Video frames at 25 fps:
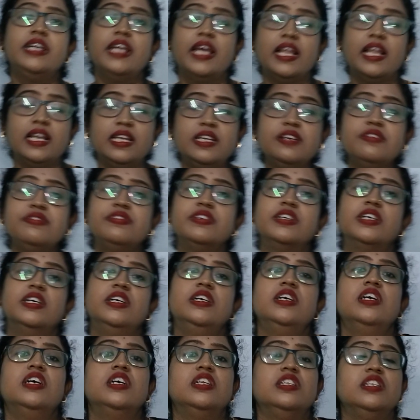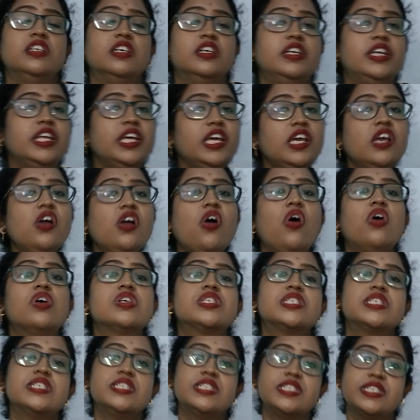deliver the
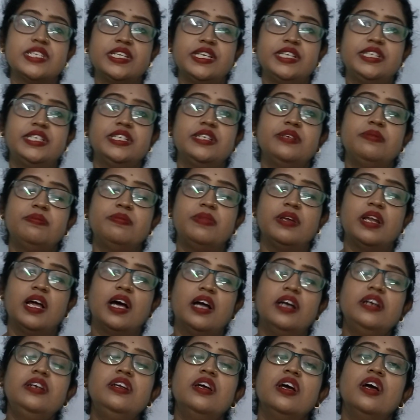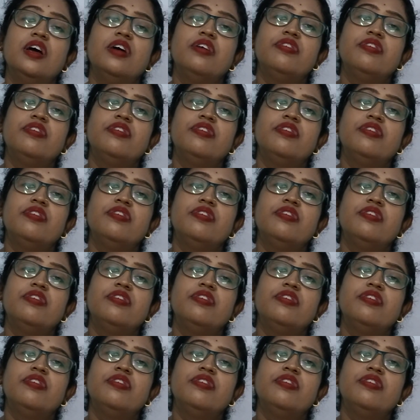deoxygenated blood